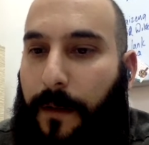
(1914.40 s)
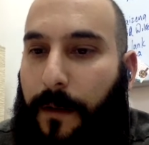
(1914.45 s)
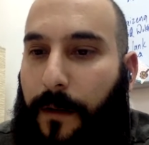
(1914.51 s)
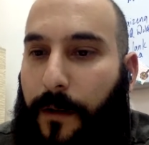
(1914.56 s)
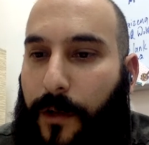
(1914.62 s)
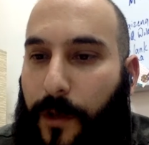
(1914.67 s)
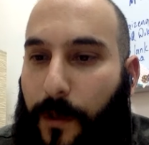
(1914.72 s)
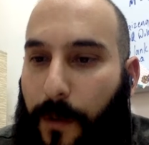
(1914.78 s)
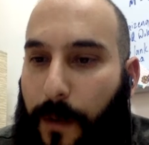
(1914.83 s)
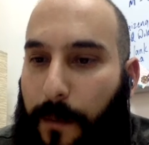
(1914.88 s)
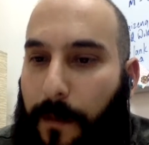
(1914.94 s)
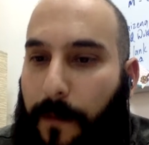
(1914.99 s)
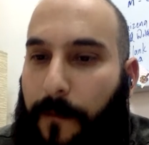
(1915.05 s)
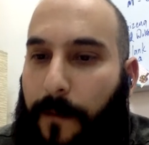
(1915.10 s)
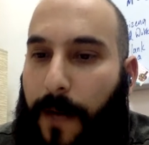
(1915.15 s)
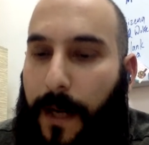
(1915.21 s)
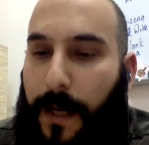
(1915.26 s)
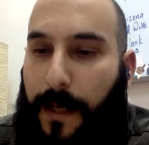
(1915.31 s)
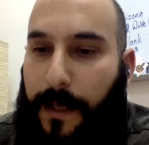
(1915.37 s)
Should we
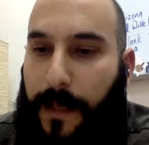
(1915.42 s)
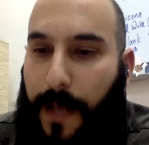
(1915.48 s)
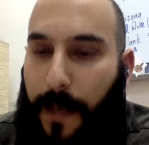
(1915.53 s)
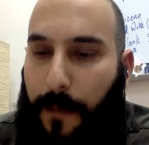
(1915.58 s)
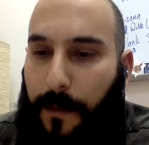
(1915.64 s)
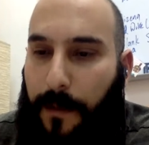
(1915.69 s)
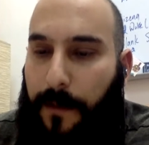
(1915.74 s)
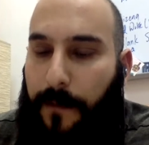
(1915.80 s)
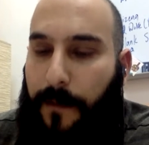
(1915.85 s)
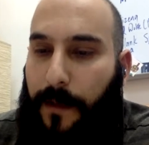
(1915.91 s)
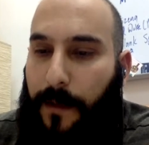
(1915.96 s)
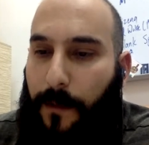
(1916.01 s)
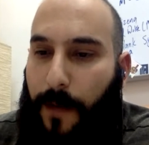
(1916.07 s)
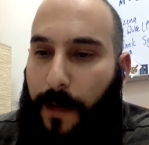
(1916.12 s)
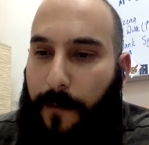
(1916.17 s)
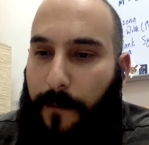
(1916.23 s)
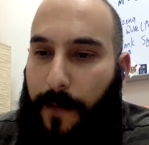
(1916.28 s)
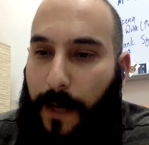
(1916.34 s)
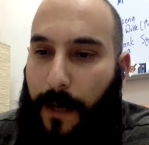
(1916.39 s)
provide examples for the
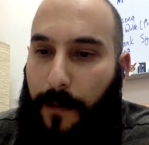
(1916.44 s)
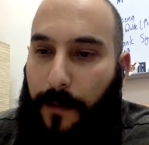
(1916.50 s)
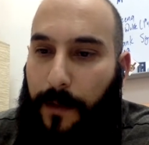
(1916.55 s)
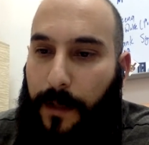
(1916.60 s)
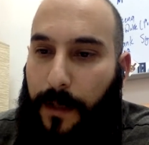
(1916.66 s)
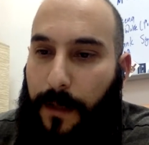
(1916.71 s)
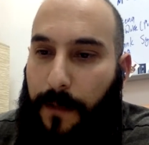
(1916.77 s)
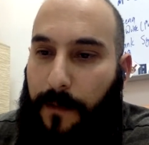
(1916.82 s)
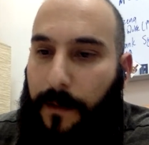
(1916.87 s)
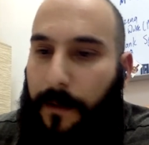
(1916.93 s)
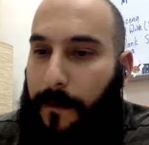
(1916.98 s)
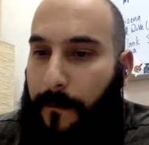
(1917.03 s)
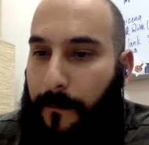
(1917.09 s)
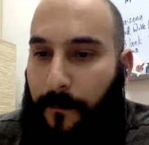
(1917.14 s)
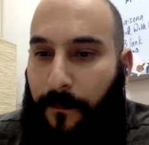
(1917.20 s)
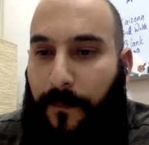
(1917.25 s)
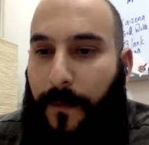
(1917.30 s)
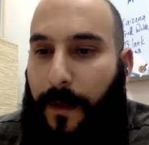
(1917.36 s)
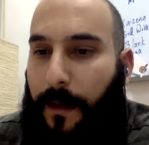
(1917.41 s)
great vowel shift?
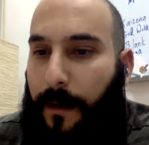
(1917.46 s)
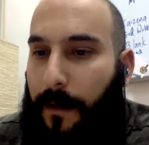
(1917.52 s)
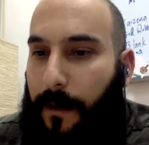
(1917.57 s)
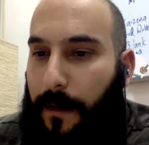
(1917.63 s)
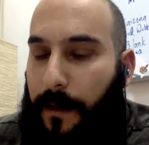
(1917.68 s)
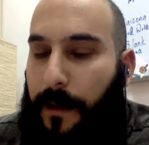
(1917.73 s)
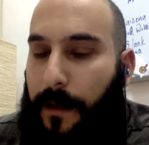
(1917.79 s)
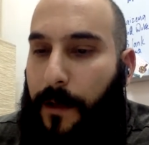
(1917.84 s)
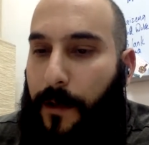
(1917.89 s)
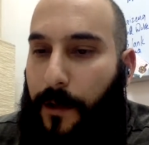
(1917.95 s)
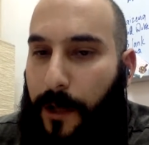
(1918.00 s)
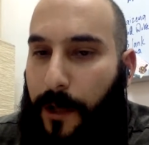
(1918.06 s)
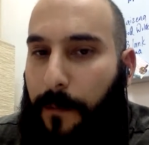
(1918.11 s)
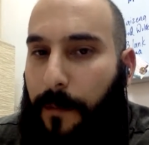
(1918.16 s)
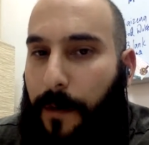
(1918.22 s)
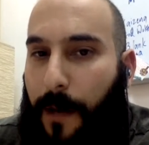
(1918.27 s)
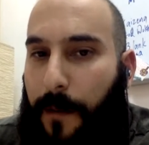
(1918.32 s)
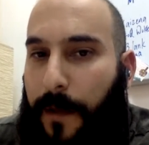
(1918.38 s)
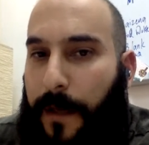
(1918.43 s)
You should
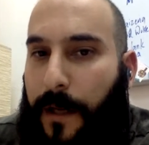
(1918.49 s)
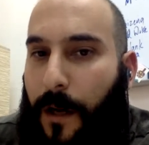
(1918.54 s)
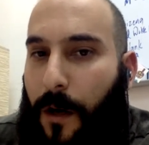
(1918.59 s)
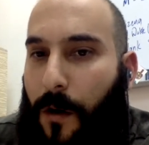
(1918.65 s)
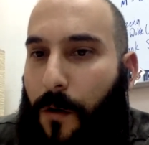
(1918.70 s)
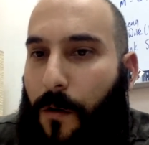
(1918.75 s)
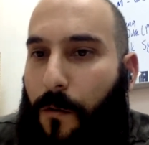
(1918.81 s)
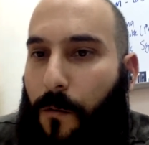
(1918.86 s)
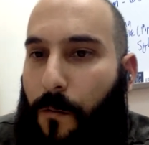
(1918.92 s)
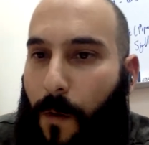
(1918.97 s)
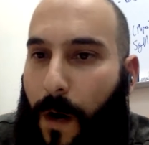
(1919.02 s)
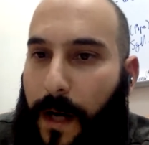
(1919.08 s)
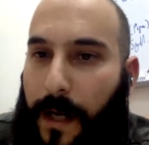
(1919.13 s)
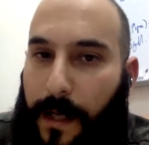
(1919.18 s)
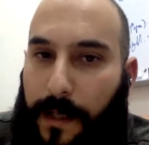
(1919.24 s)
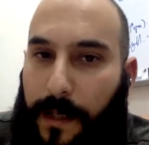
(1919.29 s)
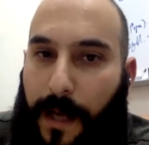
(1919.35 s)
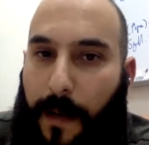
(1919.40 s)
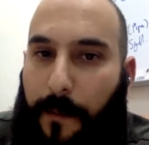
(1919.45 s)
probably know one
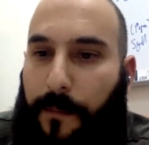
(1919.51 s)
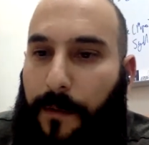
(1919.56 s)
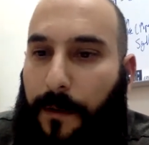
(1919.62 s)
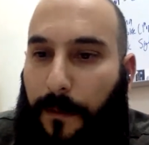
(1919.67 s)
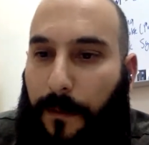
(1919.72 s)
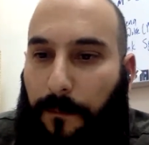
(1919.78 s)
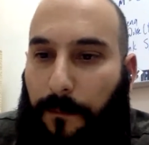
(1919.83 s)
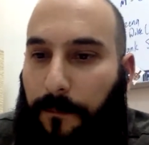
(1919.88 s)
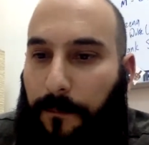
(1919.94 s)
example.